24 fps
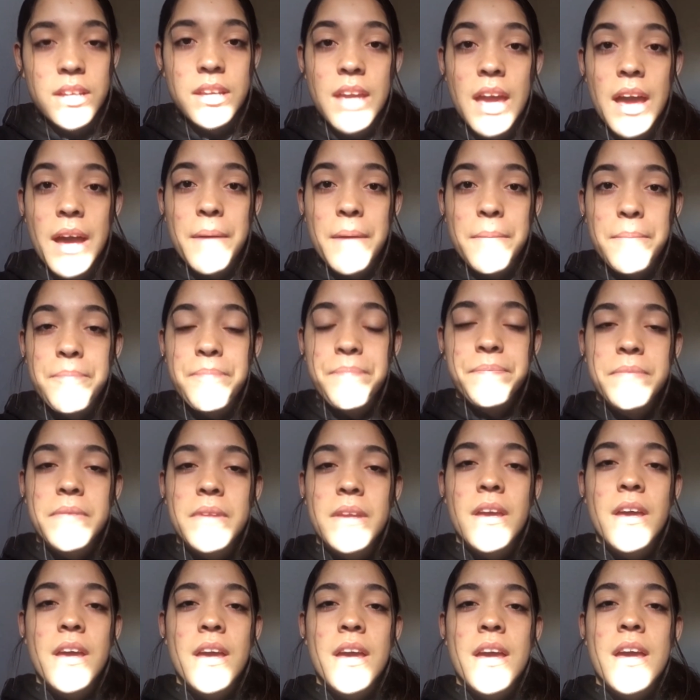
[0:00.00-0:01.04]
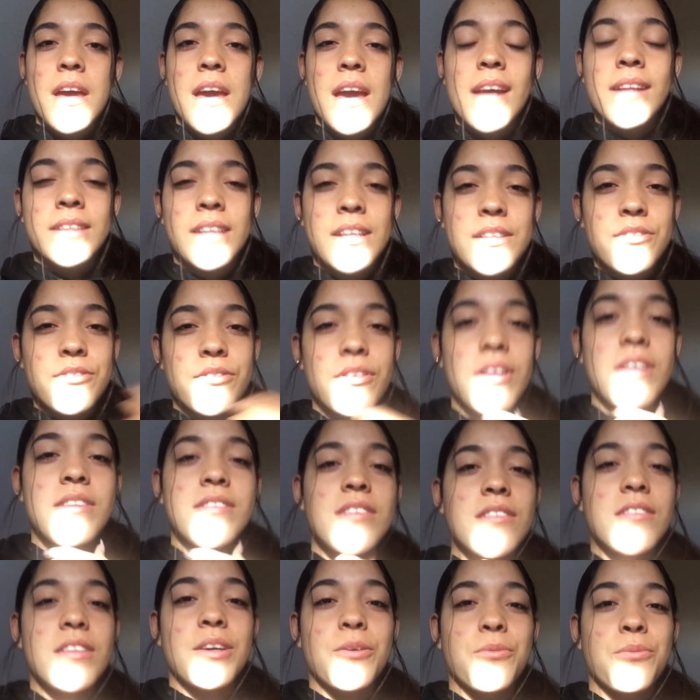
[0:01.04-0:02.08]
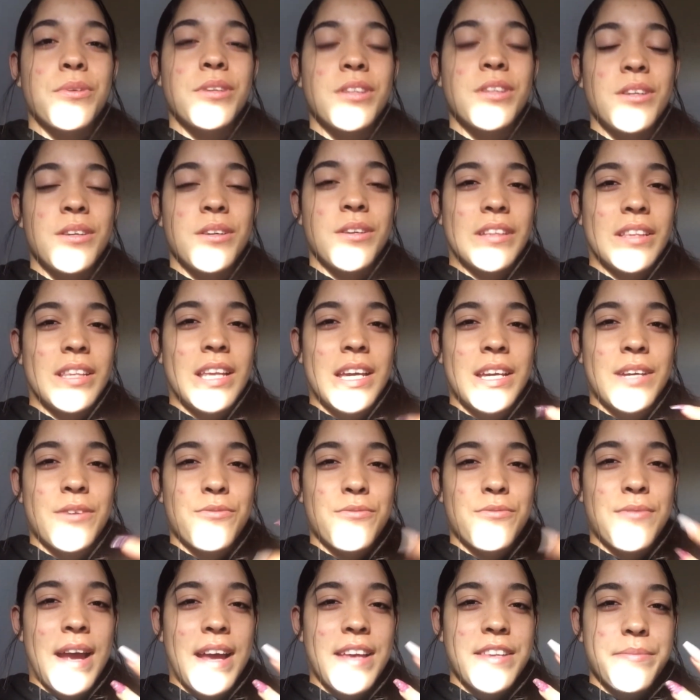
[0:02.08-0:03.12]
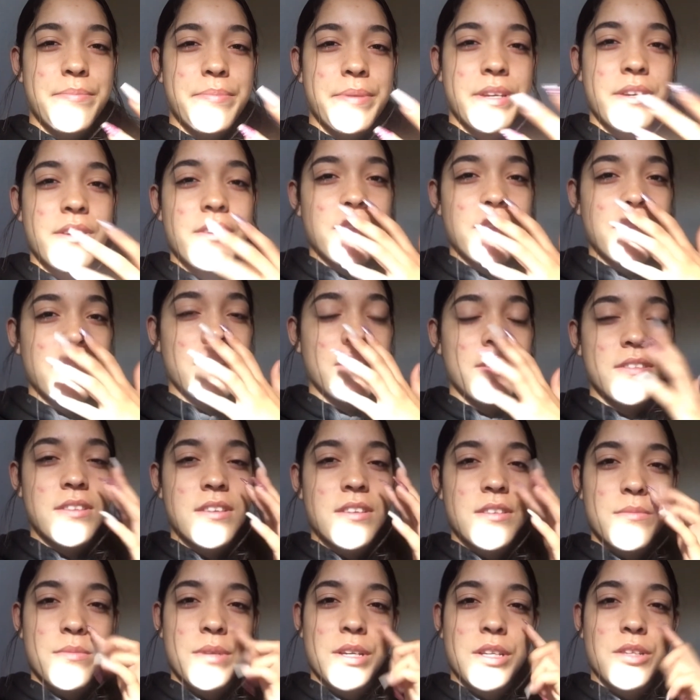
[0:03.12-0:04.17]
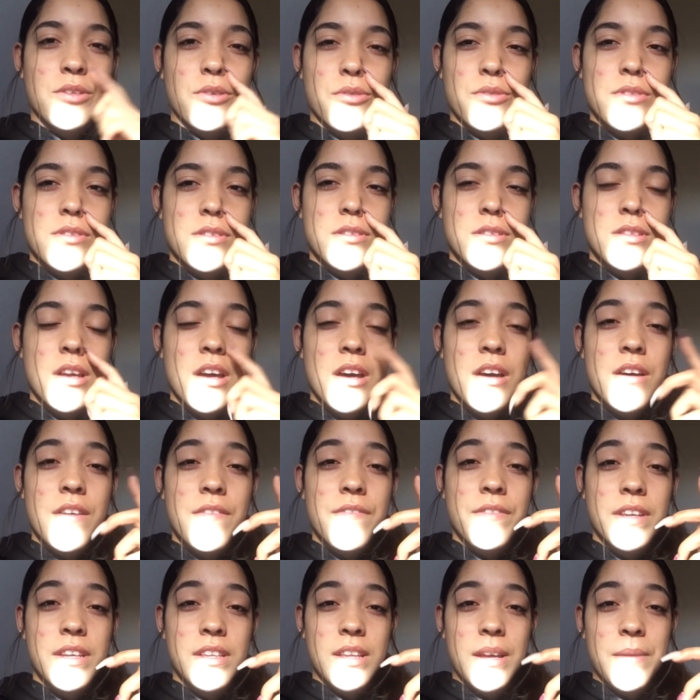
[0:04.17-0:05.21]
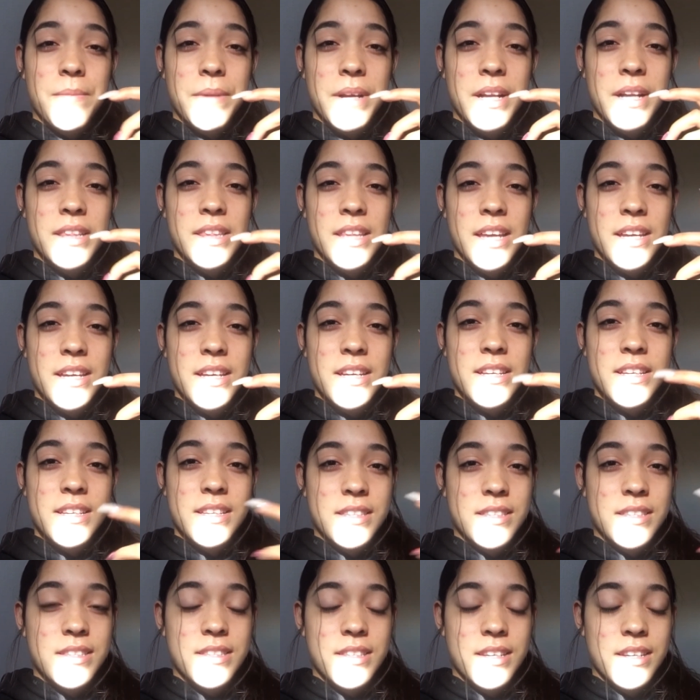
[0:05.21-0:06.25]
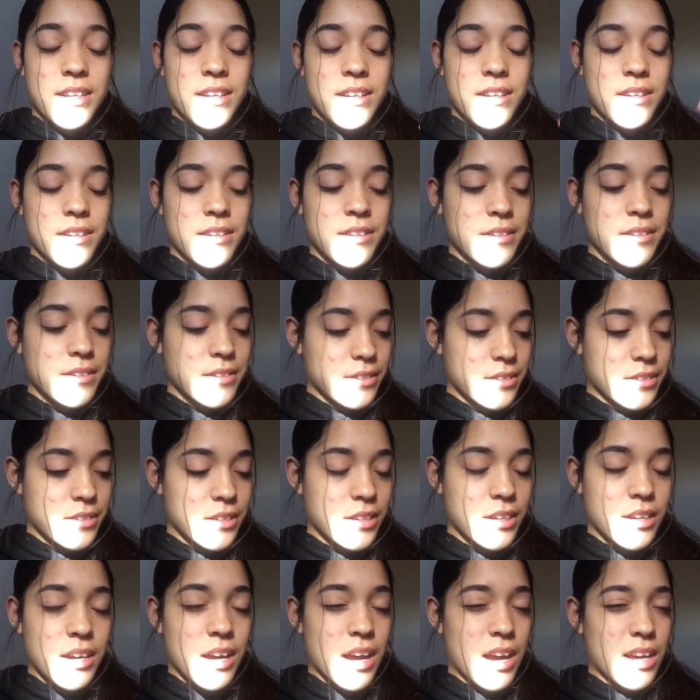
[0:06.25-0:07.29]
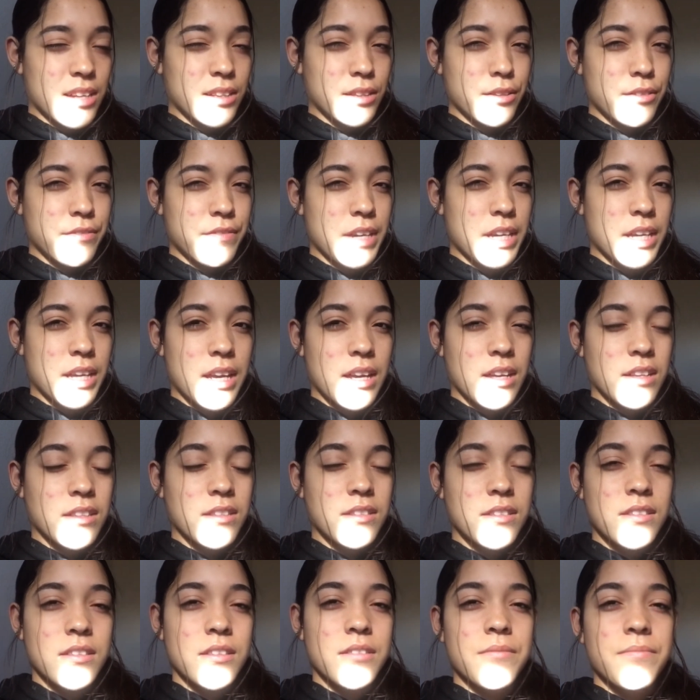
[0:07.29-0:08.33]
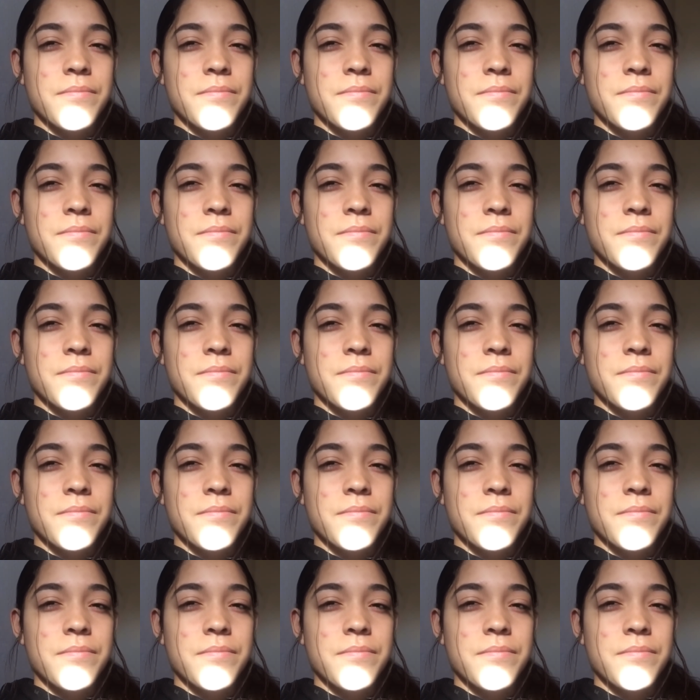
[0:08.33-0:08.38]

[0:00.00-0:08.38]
yeah. And I know I sound like really like raspy. It's because my nose is stuffed and I'm like sick, kind of, I guess.